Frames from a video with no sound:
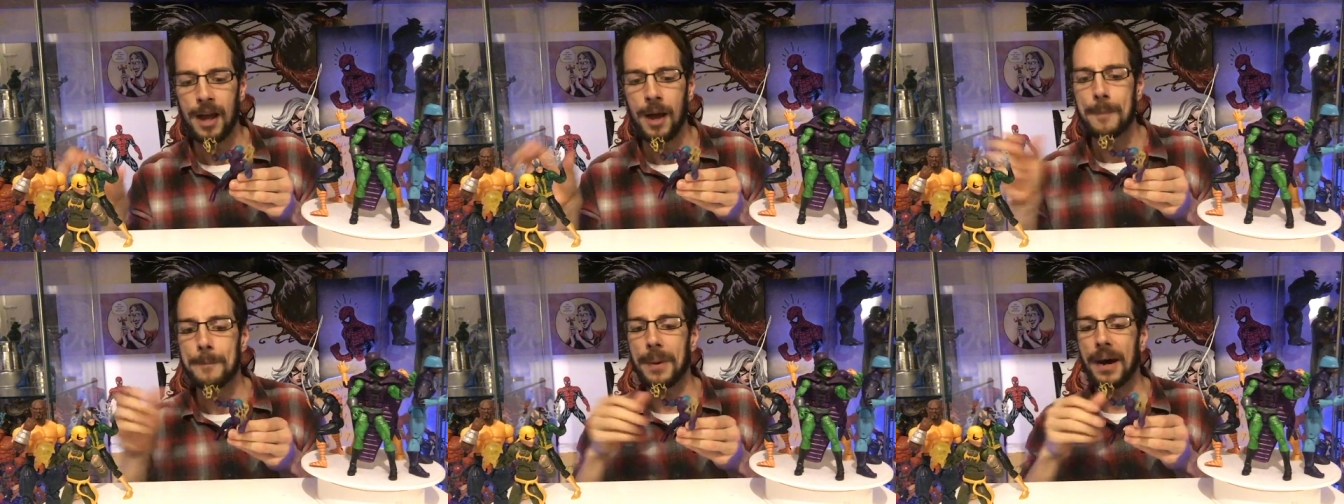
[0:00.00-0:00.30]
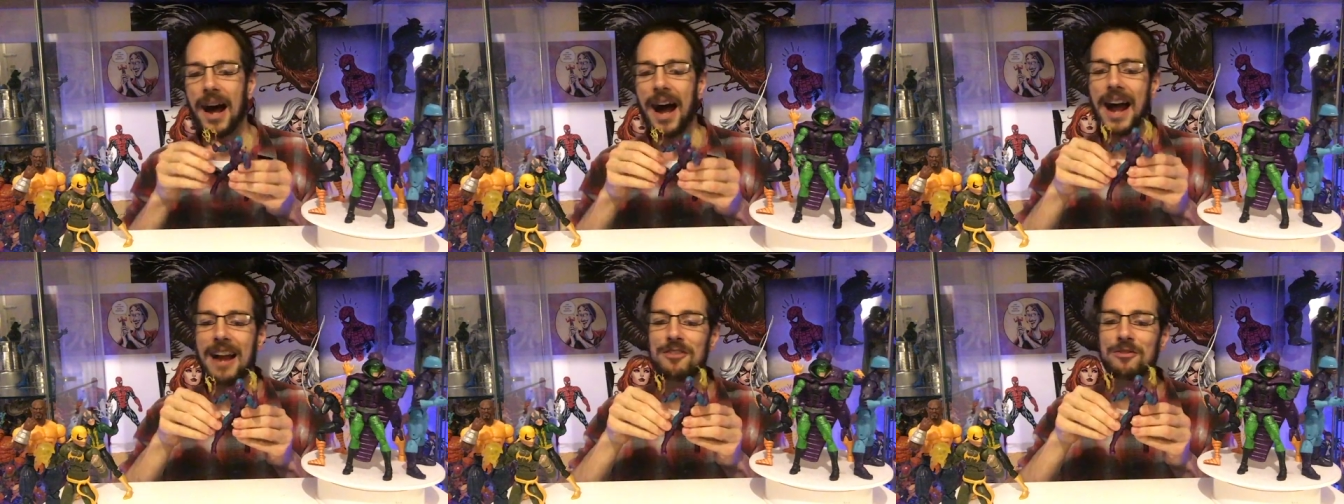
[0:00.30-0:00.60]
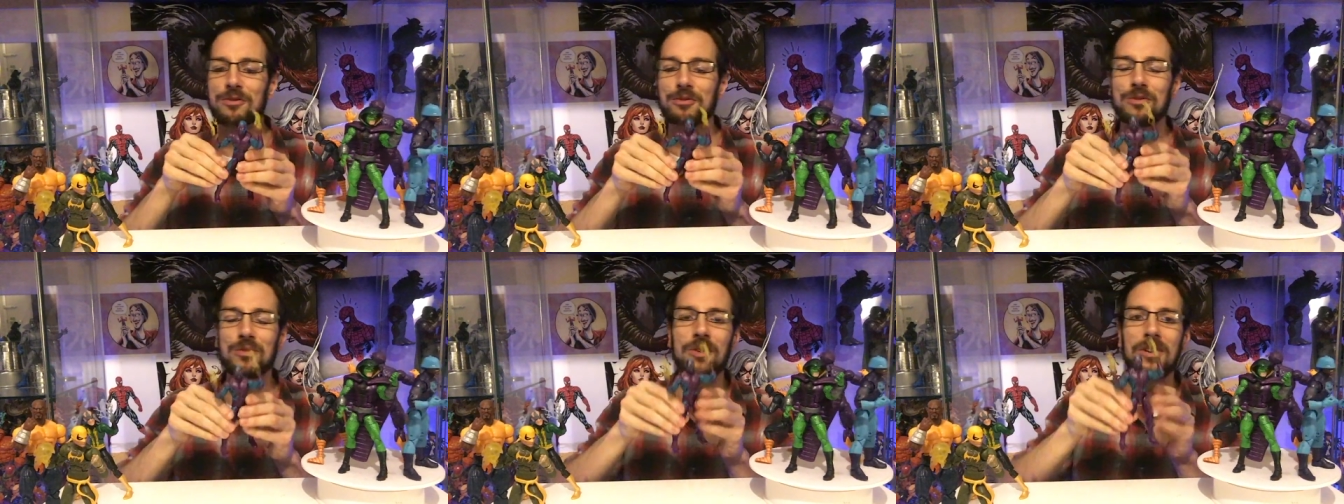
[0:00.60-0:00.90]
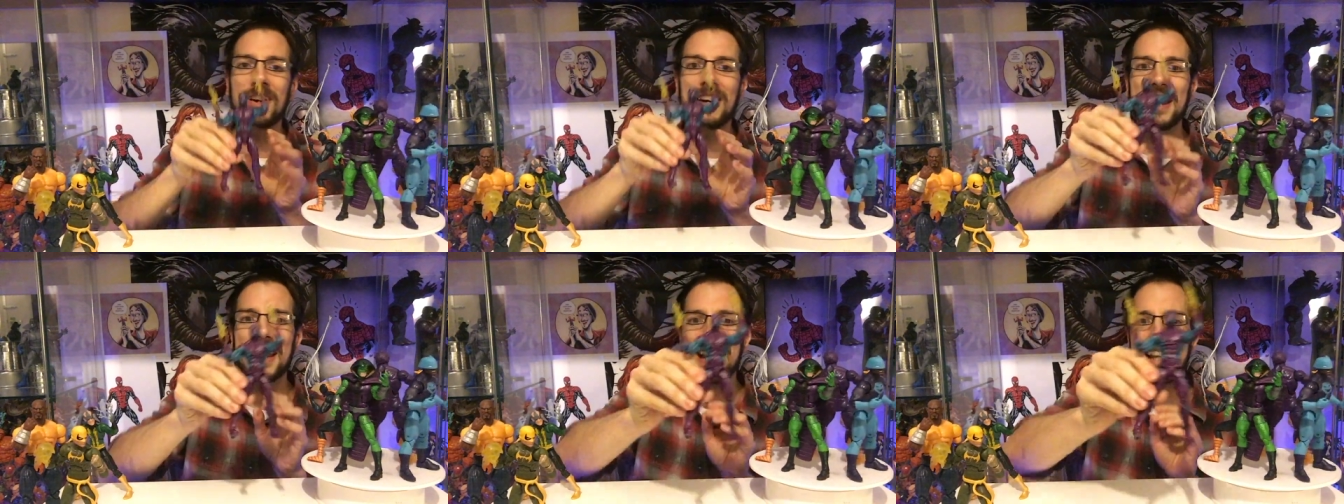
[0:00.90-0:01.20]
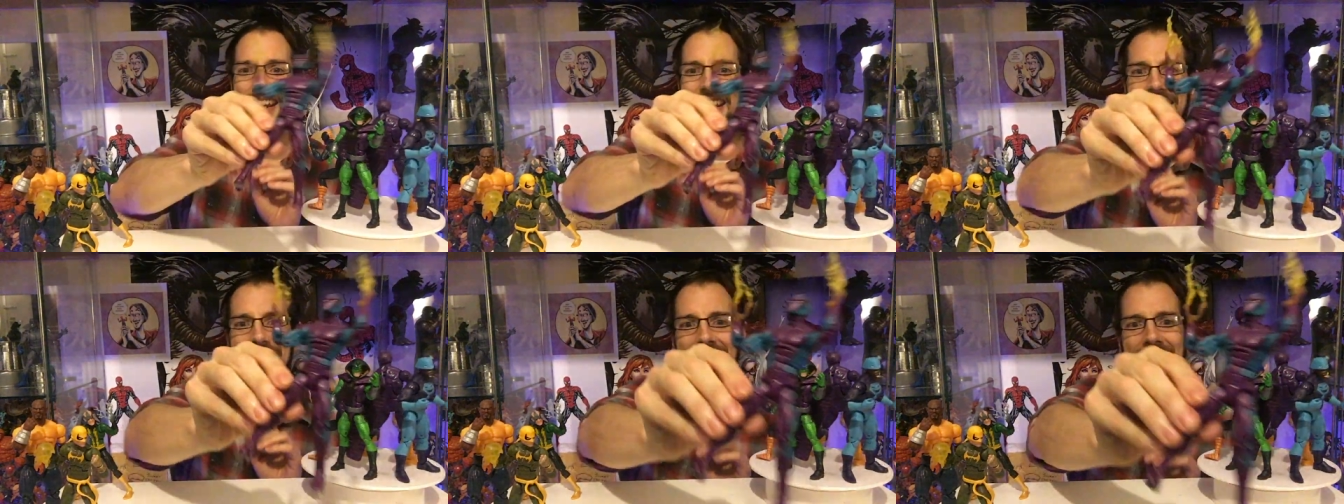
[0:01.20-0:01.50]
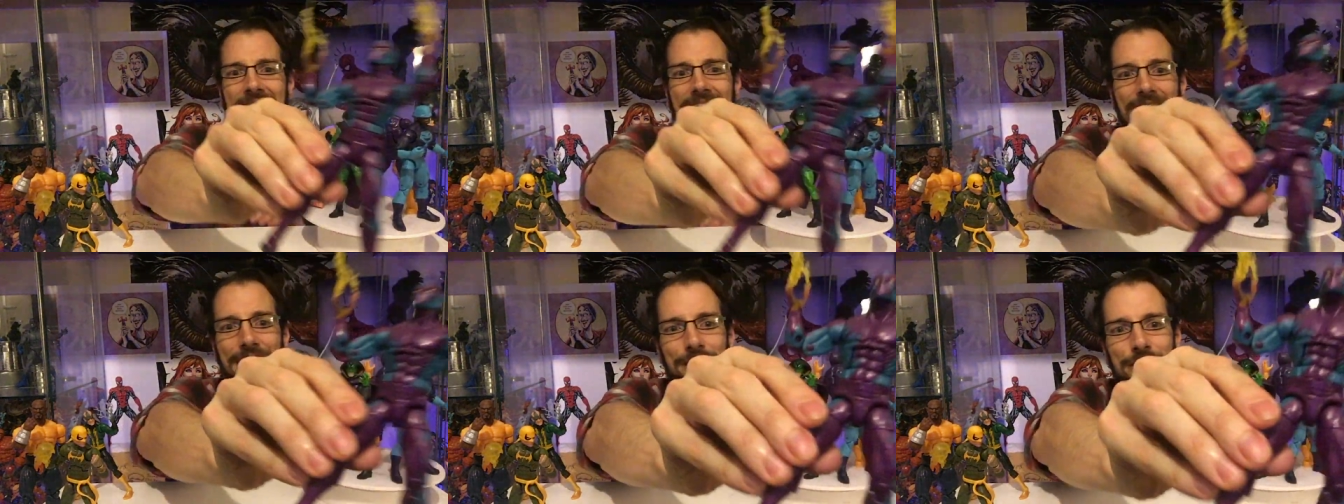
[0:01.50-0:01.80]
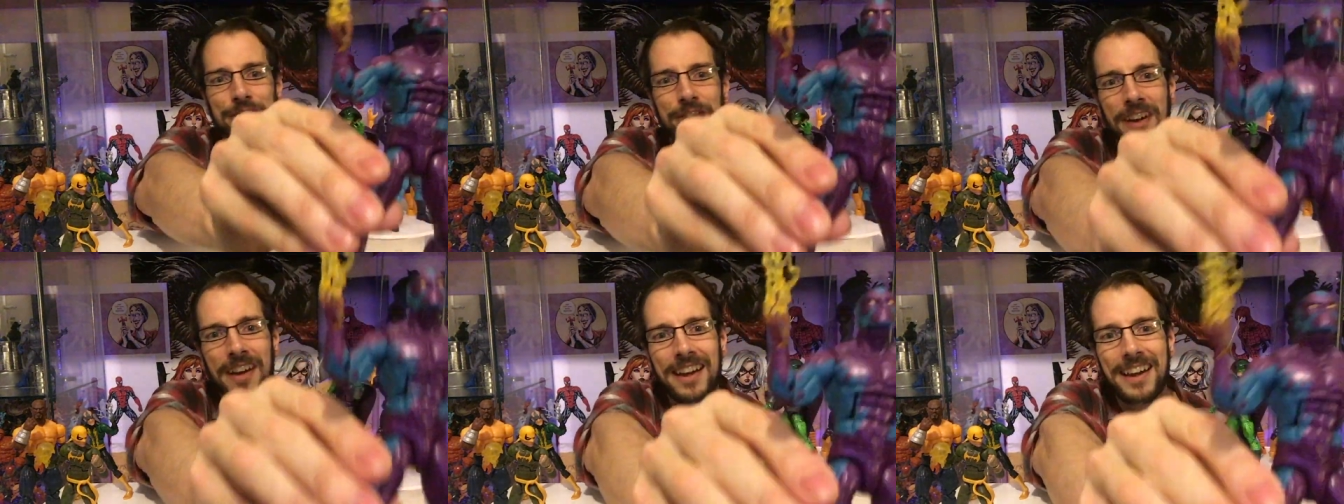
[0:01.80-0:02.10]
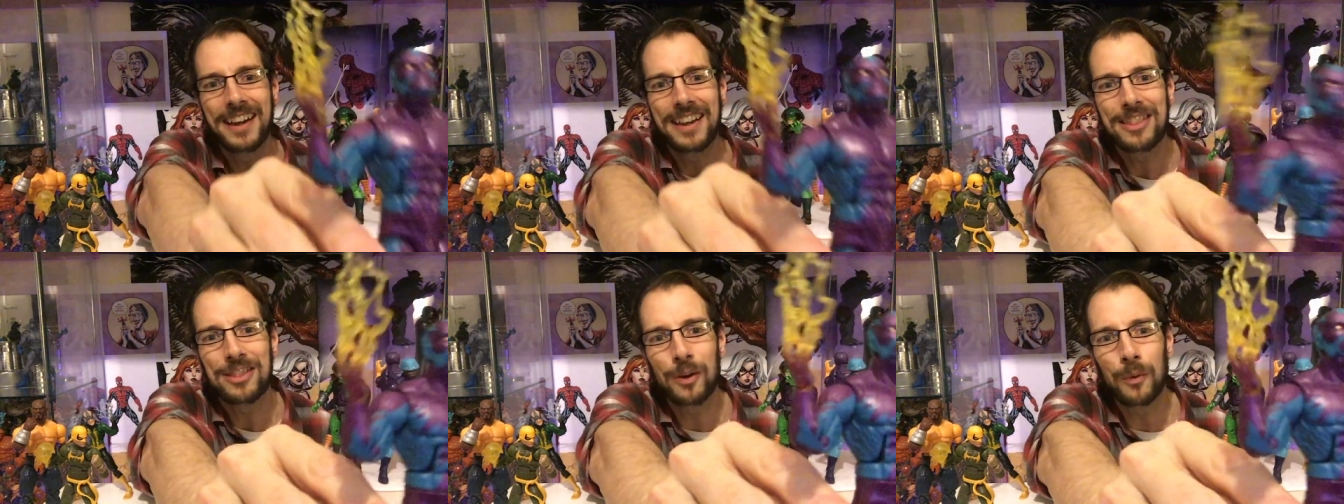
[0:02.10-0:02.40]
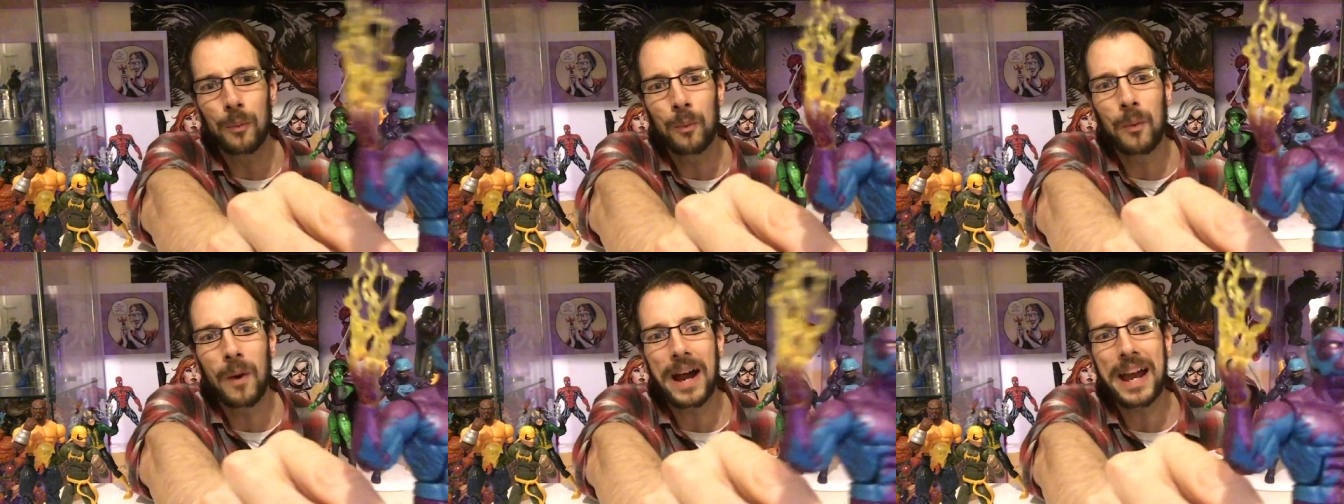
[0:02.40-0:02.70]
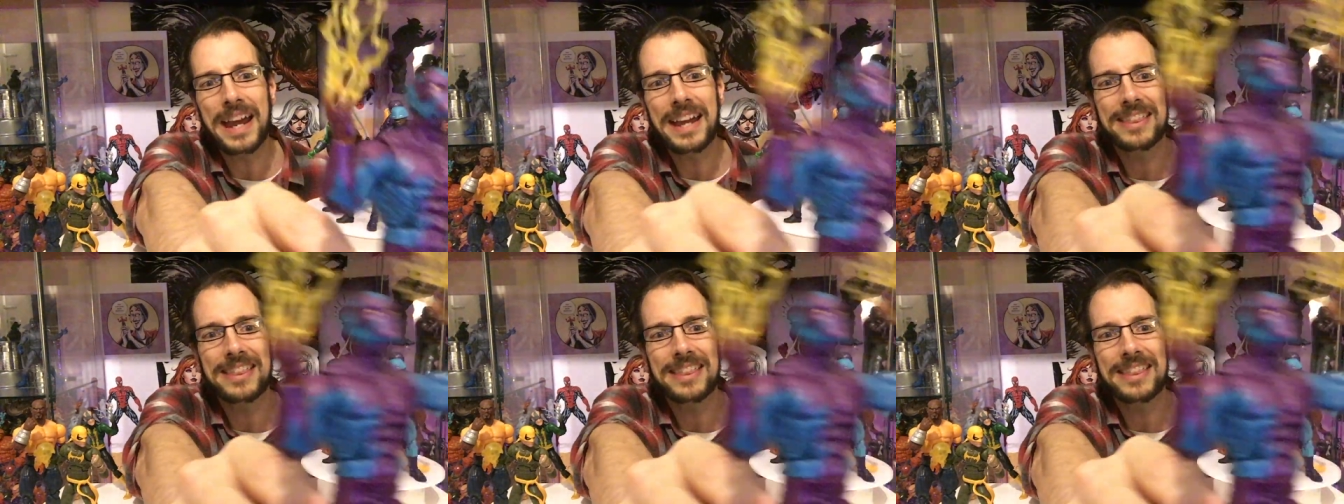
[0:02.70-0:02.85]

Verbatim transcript: But I really love the way